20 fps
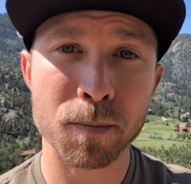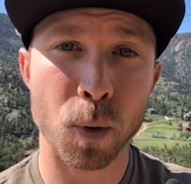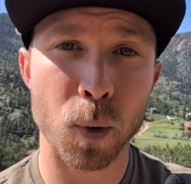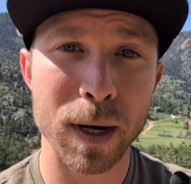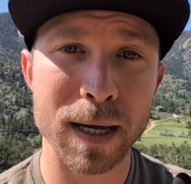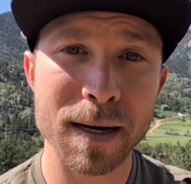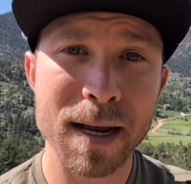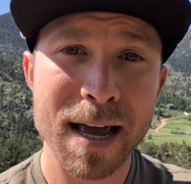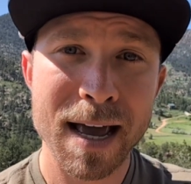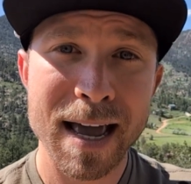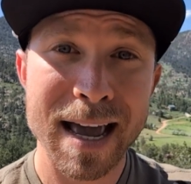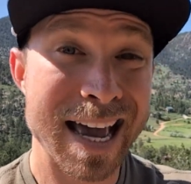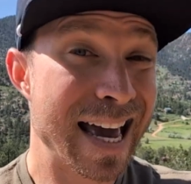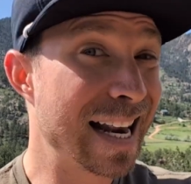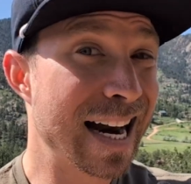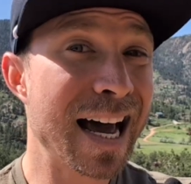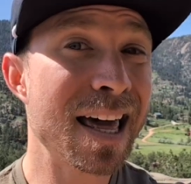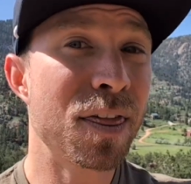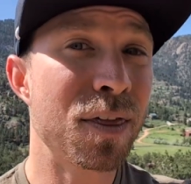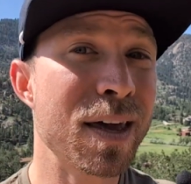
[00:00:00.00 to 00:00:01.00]
point,
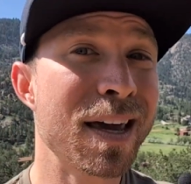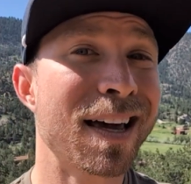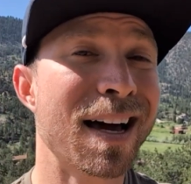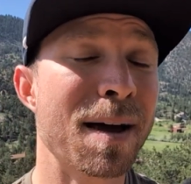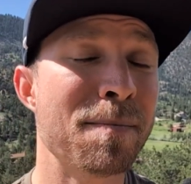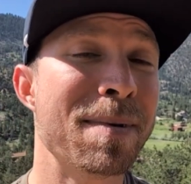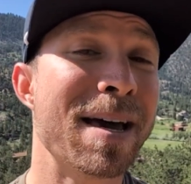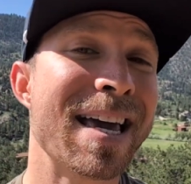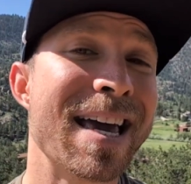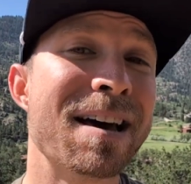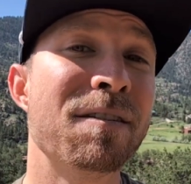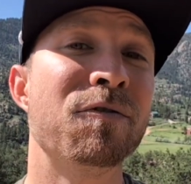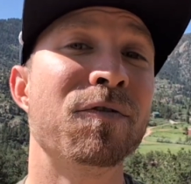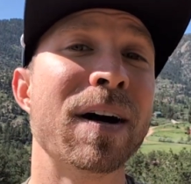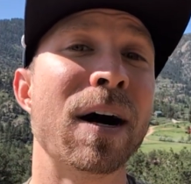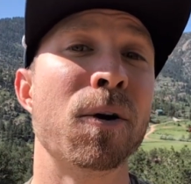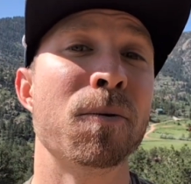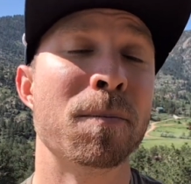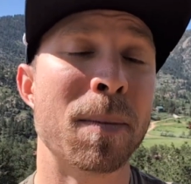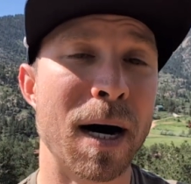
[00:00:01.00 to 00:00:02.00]
and I think I may have
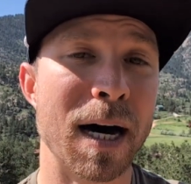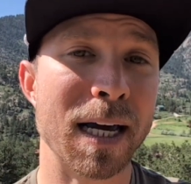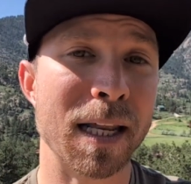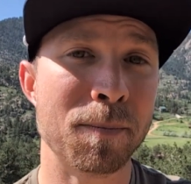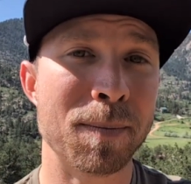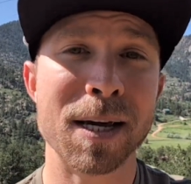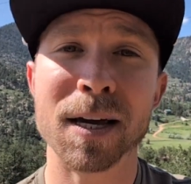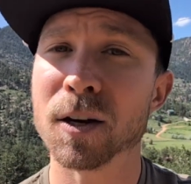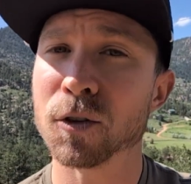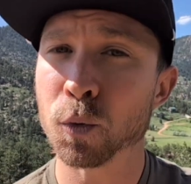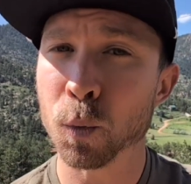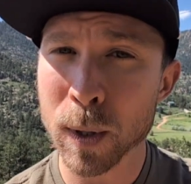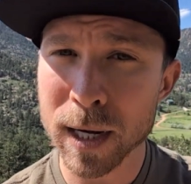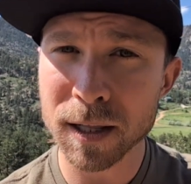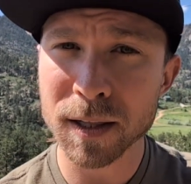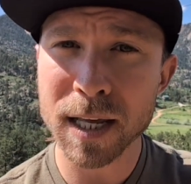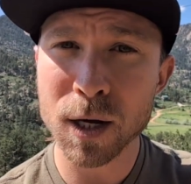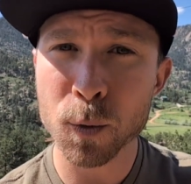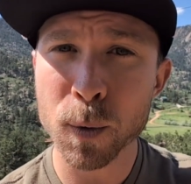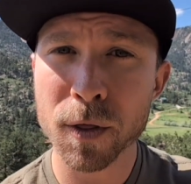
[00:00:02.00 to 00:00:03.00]
found mine because
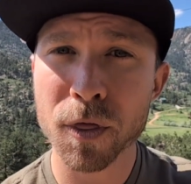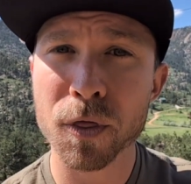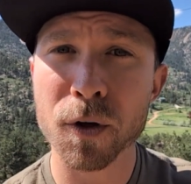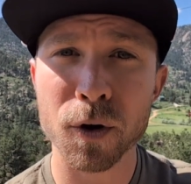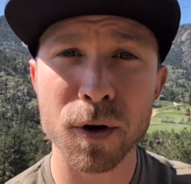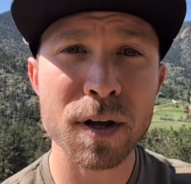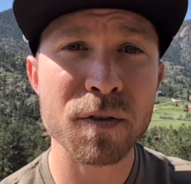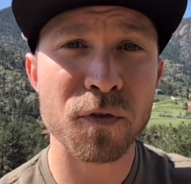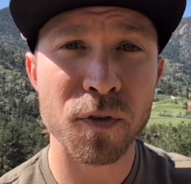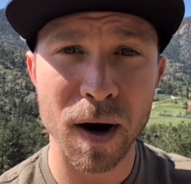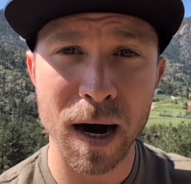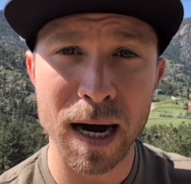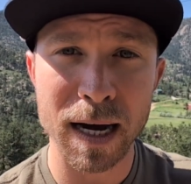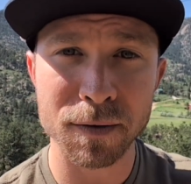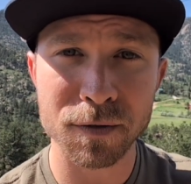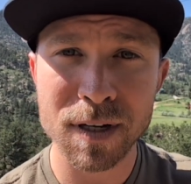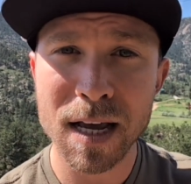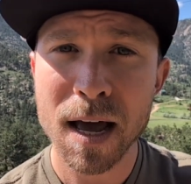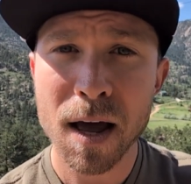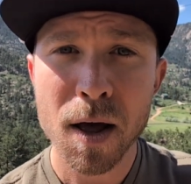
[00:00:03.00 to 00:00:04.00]
wheeling with
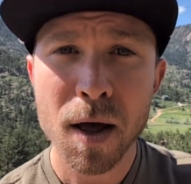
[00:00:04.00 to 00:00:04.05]
35s,